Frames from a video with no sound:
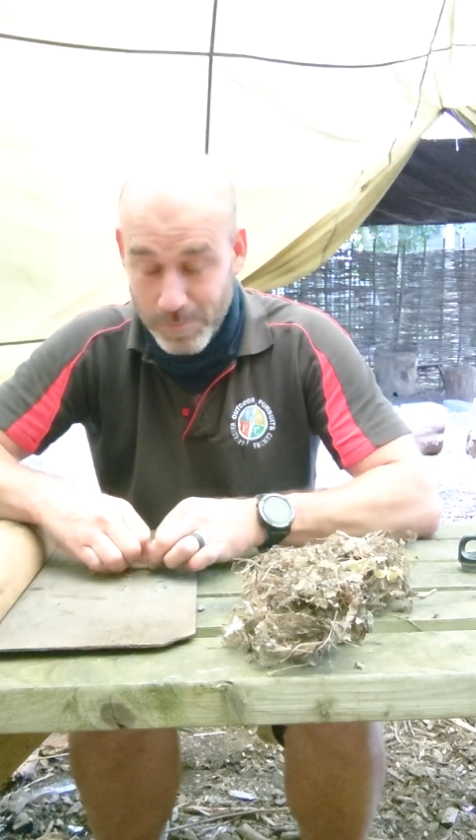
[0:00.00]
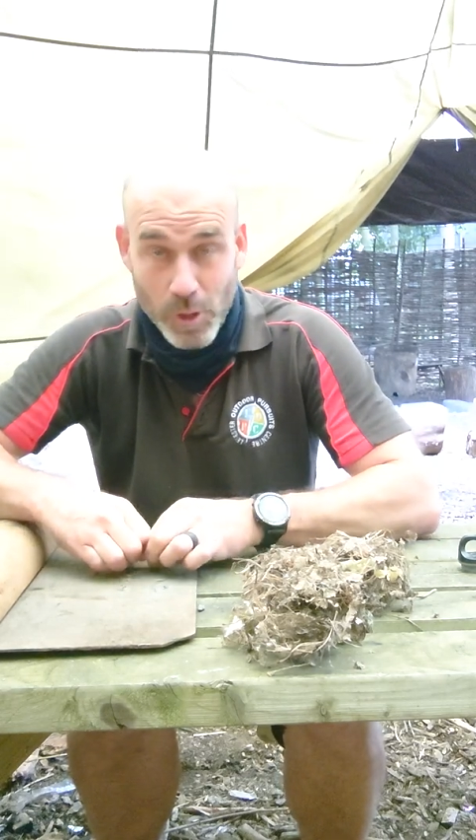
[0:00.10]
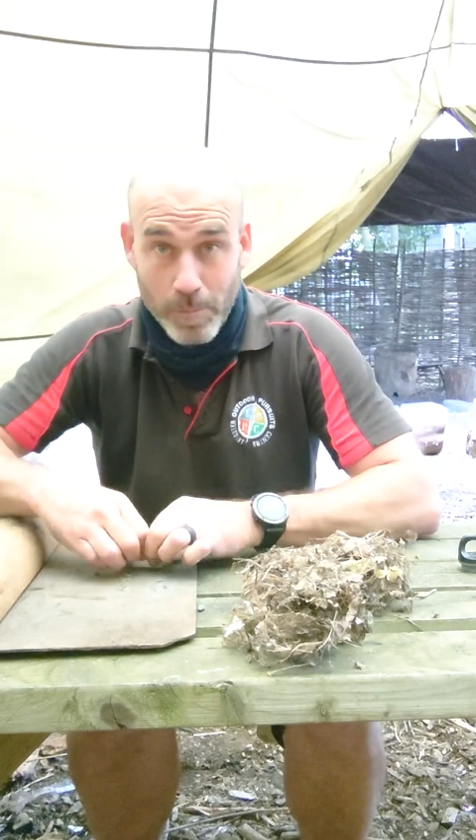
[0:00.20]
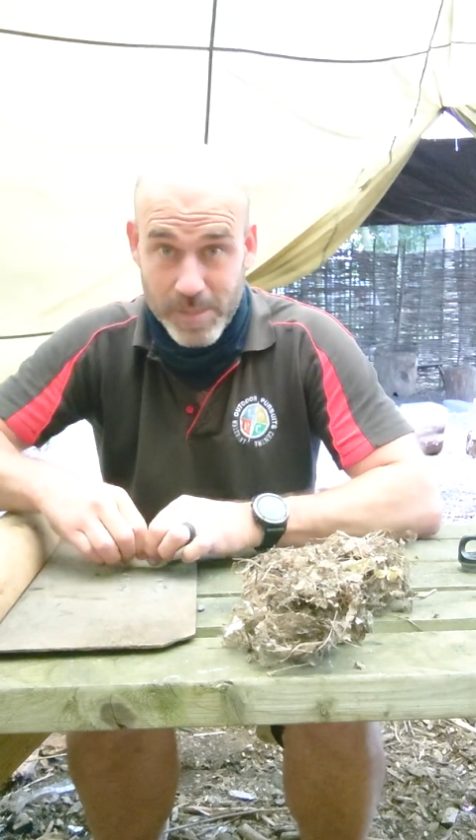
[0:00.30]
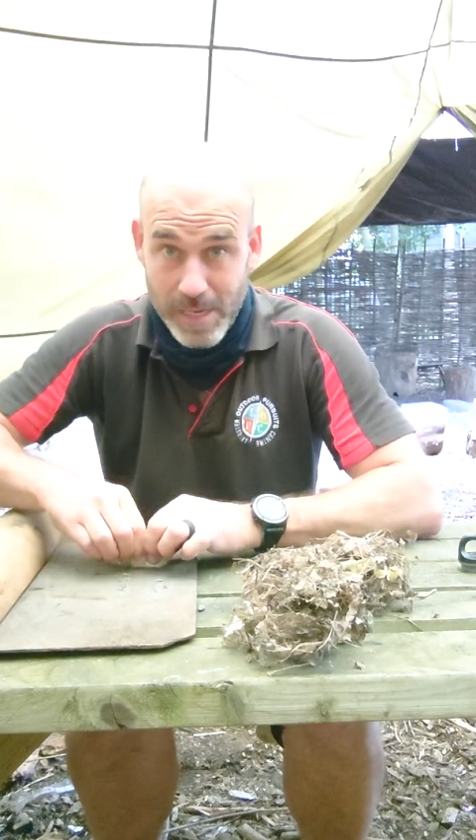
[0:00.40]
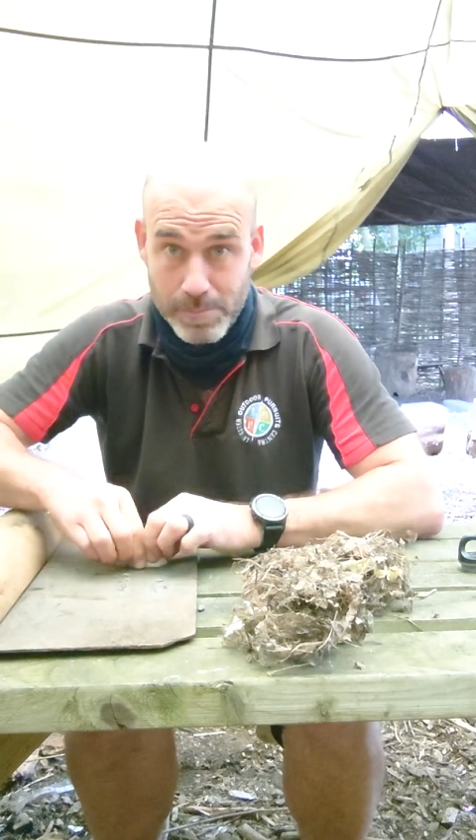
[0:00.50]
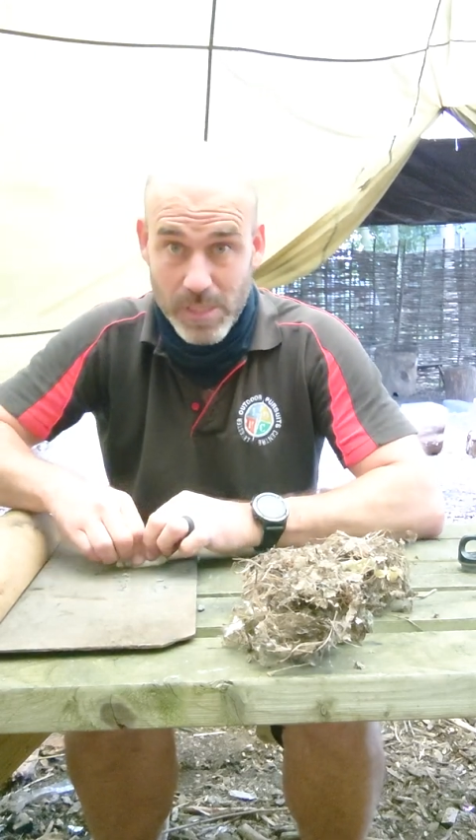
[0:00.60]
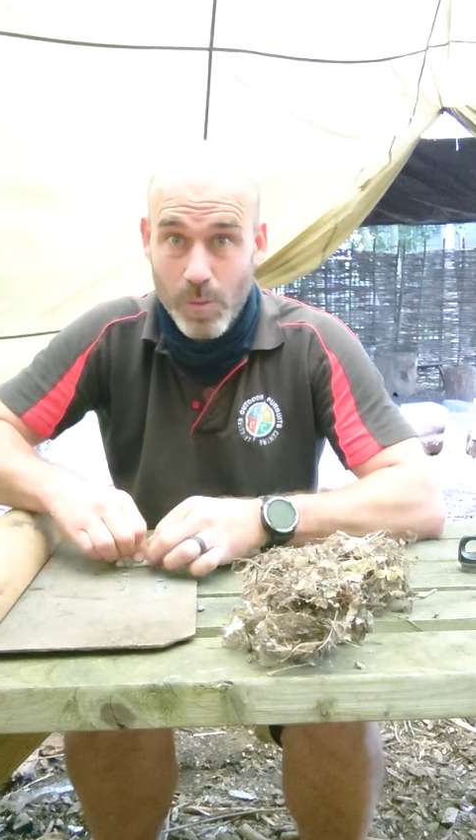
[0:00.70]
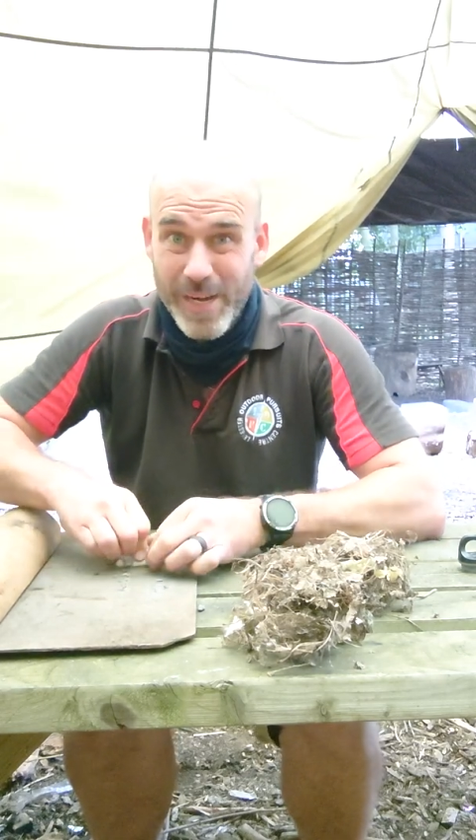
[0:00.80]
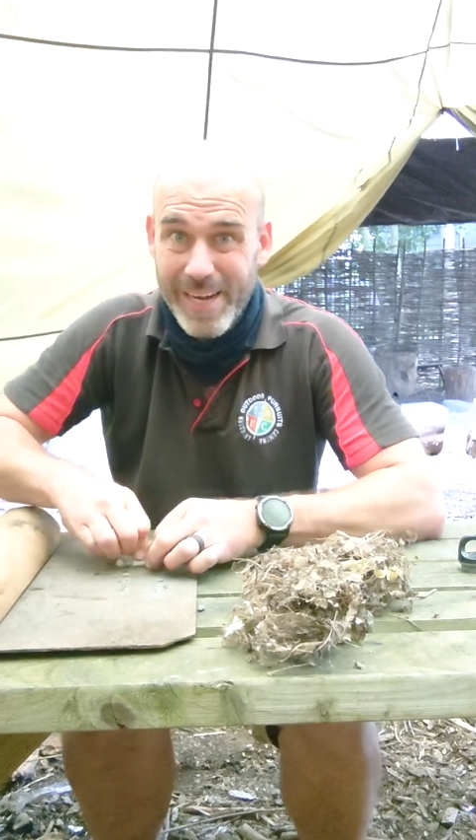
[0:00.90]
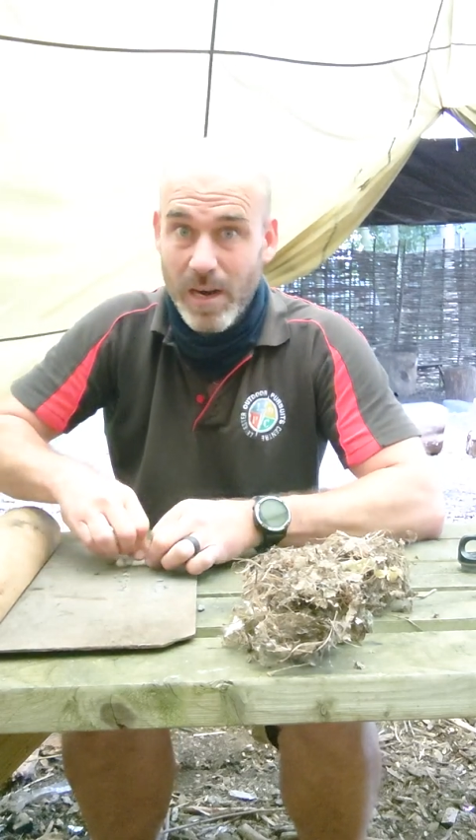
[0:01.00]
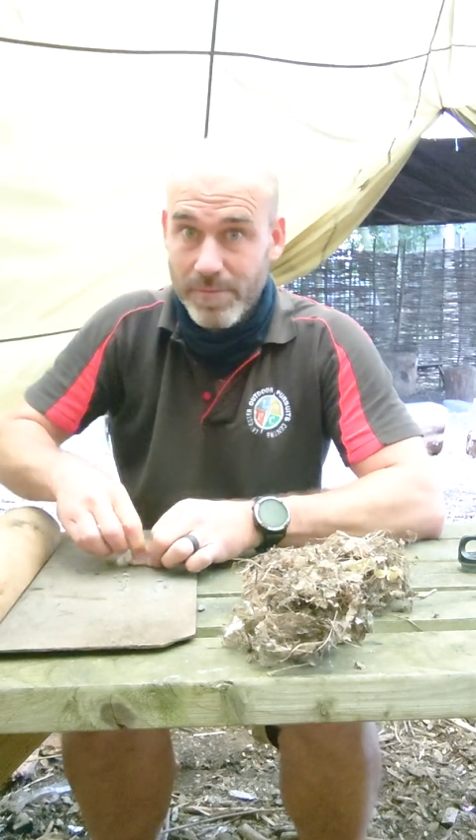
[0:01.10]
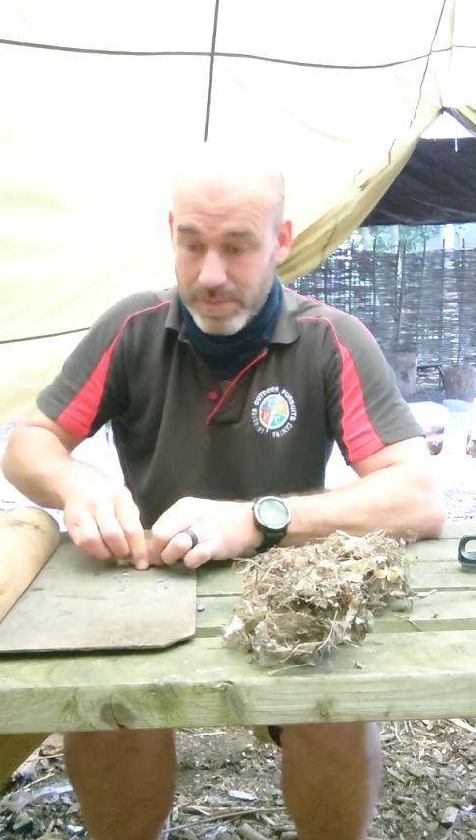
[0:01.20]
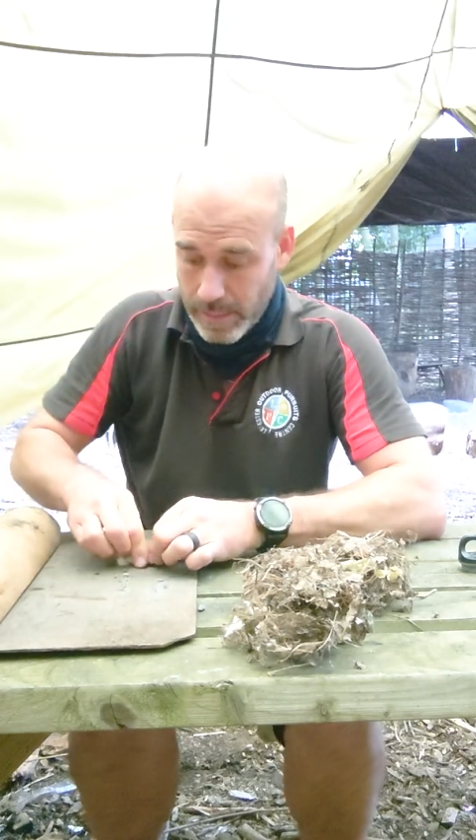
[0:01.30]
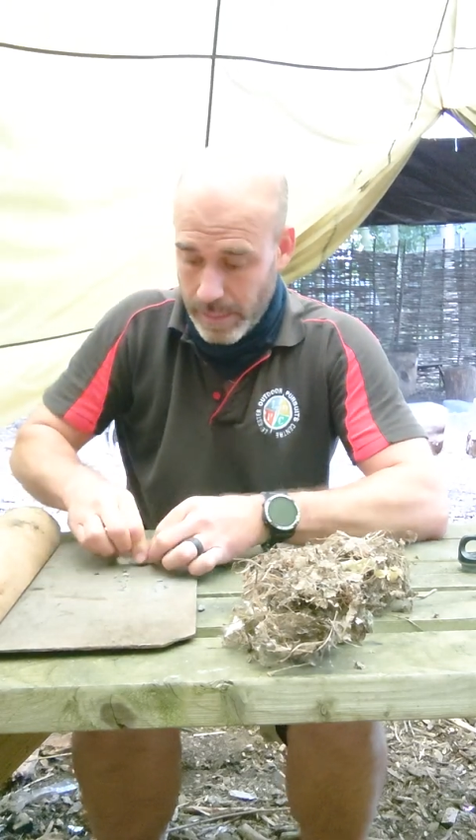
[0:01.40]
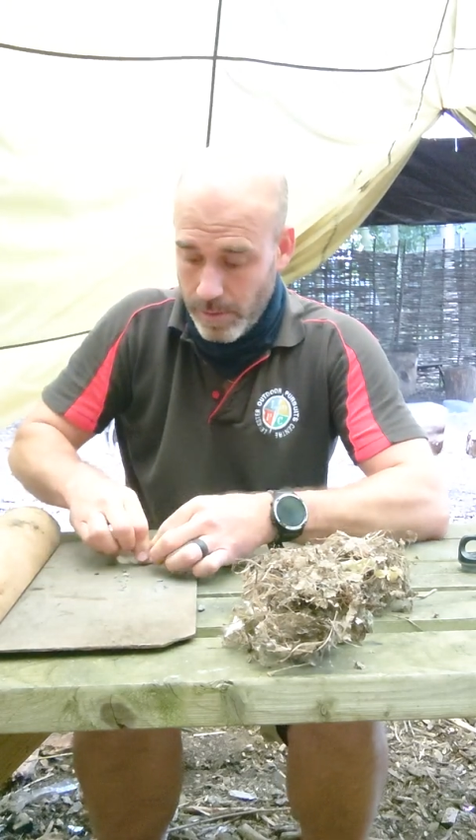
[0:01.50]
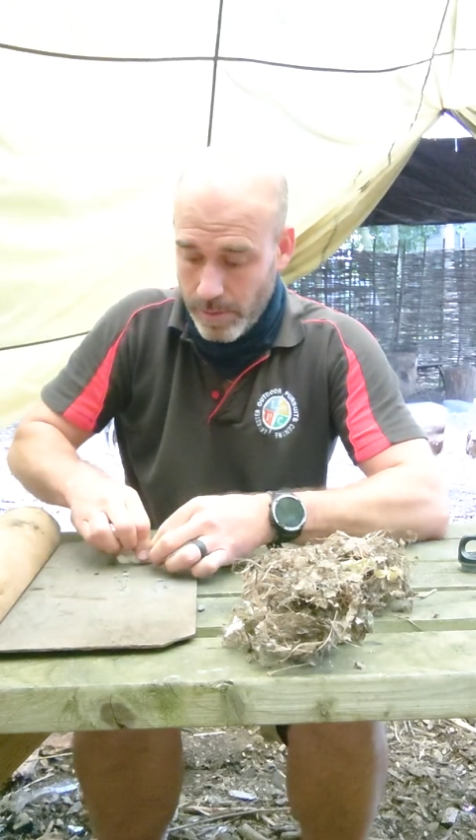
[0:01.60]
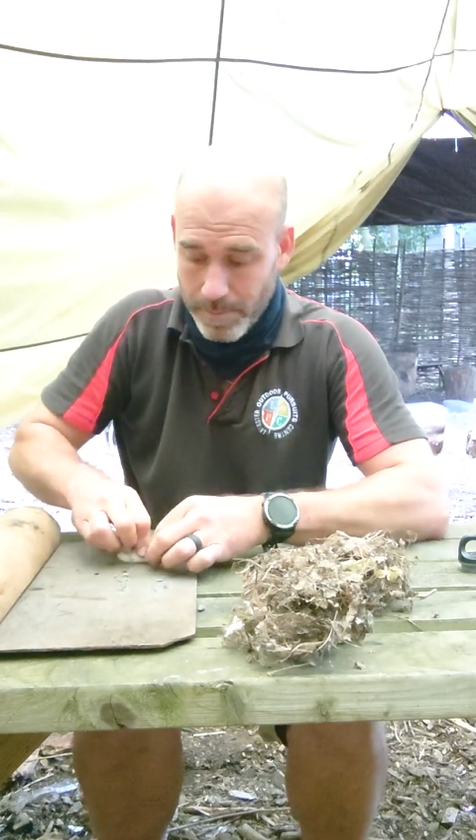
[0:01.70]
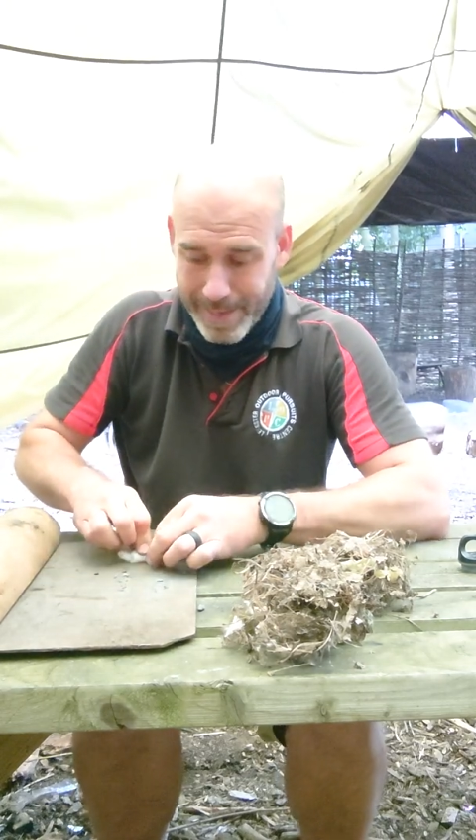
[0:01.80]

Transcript: top tips, I would love to hear them.